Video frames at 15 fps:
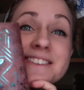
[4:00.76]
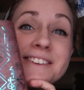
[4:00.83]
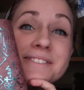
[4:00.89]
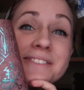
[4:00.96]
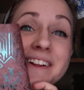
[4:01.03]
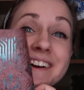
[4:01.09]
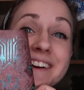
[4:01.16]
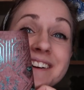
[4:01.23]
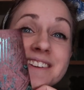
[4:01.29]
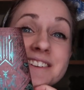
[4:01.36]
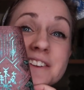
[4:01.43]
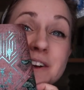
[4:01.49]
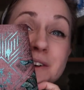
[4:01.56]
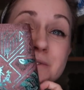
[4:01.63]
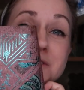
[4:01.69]
some like
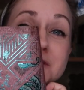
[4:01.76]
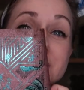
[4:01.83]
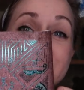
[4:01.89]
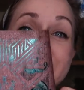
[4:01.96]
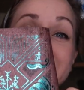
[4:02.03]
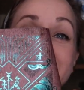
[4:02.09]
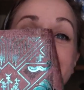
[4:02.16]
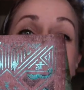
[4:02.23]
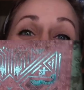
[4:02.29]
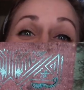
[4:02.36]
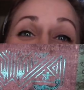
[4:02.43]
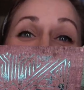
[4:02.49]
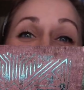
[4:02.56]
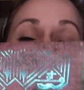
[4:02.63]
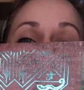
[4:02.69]
Durmstrang
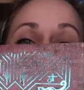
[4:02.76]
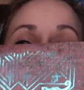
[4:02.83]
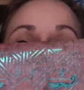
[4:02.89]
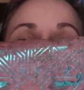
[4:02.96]
vibes.